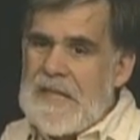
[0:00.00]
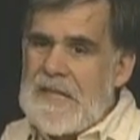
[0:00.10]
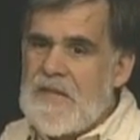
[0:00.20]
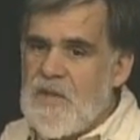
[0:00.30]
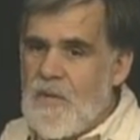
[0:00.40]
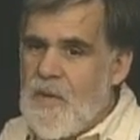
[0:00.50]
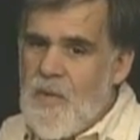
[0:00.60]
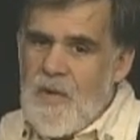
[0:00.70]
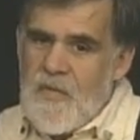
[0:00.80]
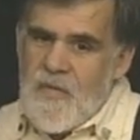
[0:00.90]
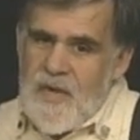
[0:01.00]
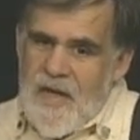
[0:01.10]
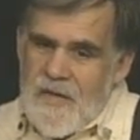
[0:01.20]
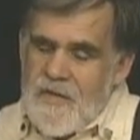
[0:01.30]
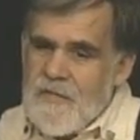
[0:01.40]
So I went off,
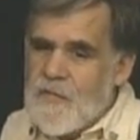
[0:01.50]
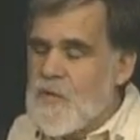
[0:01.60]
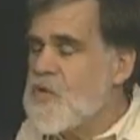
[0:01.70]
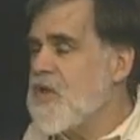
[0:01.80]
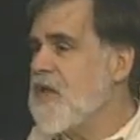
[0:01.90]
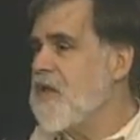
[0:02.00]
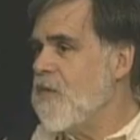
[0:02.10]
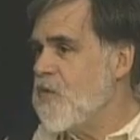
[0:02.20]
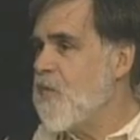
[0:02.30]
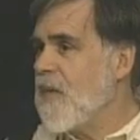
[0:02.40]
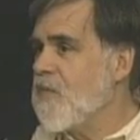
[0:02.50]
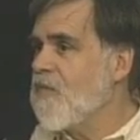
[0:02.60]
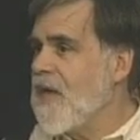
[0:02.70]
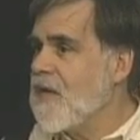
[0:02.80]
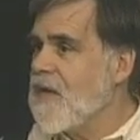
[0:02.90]
had a diversion into newspaper
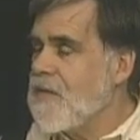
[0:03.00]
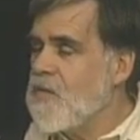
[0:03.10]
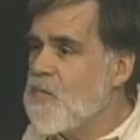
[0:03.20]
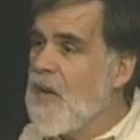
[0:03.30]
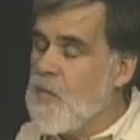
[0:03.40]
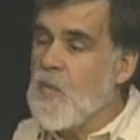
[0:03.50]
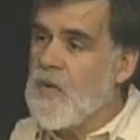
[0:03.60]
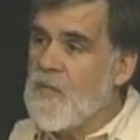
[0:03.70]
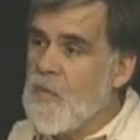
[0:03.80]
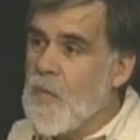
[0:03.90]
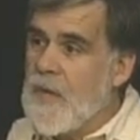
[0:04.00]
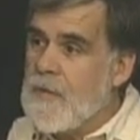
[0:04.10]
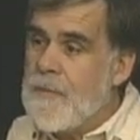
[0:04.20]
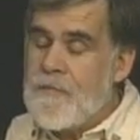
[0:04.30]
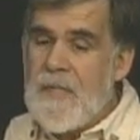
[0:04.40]
writing and newspaper work for a
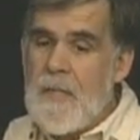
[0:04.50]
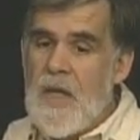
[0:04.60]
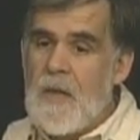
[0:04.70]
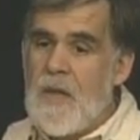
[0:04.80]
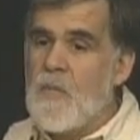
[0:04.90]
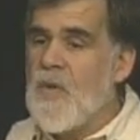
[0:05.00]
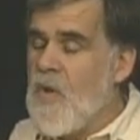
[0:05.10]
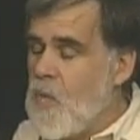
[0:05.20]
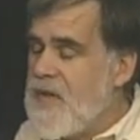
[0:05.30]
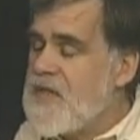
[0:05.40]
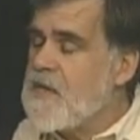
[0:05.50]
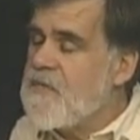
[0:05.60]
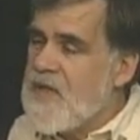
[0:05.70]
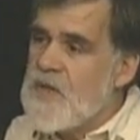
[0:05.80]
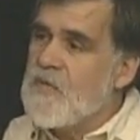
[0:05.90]
while. But always the
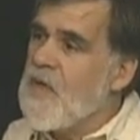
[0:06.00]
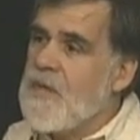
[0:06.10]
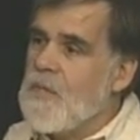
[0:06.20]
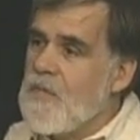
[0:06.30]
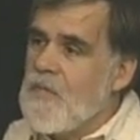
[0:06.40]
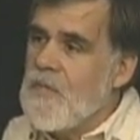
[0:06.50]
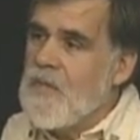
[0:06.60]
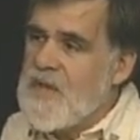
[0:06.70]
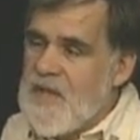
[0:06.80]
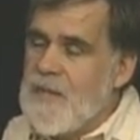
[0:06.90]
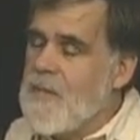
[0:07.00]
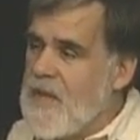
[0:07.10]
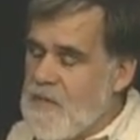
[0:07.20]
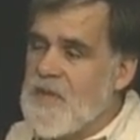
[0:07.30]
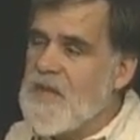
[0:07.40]
fiction was
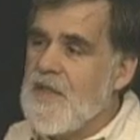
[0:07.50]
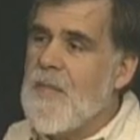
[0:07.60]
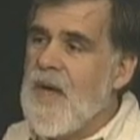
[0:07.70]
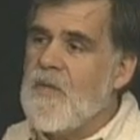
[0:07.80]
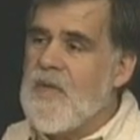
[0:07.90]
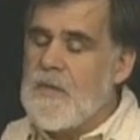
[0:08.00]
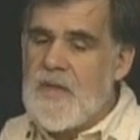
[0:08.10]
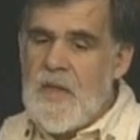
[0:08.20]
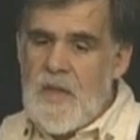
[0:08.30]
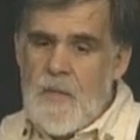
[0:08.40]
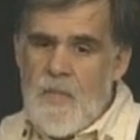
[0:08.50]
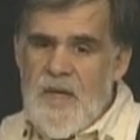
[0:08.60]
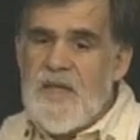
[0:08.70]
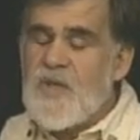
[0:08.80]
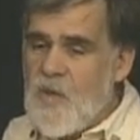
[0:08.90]
in the background.
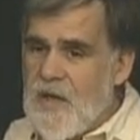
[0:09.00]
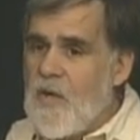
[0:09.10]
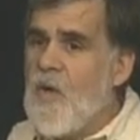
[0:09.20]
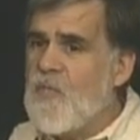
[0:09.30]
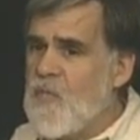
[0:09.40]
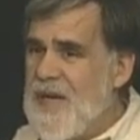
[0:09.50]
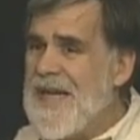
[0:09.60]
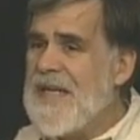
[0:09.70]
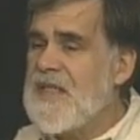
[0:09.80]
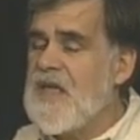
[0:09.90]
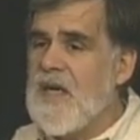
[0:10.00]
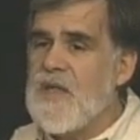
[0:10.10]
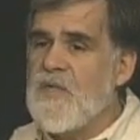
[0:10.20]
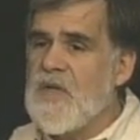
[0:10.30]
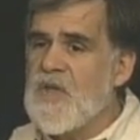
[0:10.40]
But I started off reading
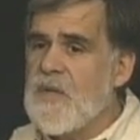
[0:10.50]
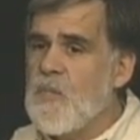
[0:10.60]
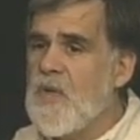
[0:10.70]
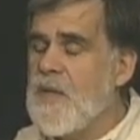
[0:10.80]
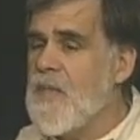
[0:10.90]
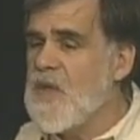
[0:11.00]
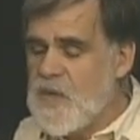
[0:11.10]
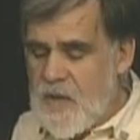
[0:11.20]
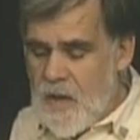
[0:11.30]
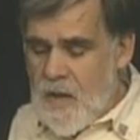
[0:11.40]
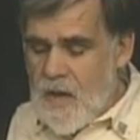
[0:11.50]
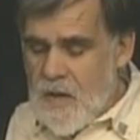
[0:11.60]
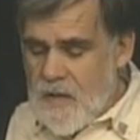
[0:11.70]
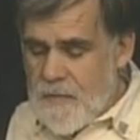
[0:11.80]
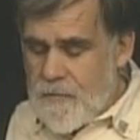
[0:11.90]
science fiction pretty much.
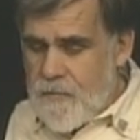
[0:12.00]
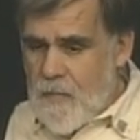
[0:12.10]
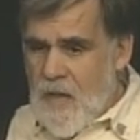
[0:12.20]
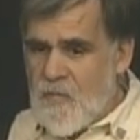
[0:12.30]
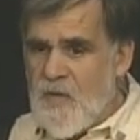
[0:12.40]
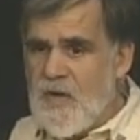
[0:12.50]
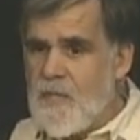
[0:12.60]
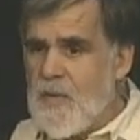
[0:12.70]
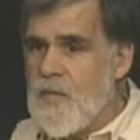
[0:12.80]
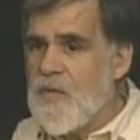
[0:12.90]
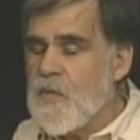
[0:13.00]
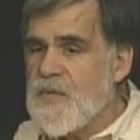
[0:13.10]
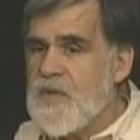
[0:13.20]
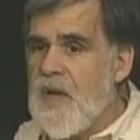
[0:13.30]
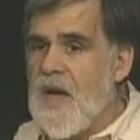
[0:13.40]
A friend of my
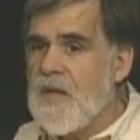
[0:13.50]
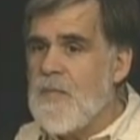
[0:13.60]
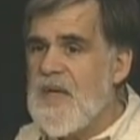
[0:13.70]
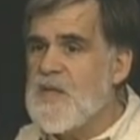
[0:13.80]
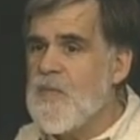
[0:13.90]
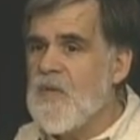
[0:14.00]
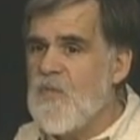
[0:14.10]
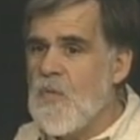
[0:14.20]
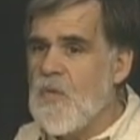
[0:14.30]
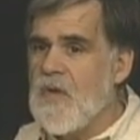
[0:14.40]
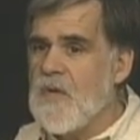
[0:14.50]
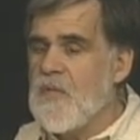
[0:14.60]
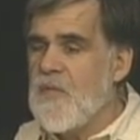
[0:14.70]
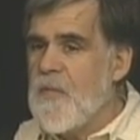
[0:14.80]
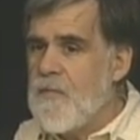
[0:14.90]
mother's had a basement full
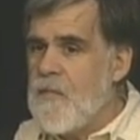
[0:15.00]
of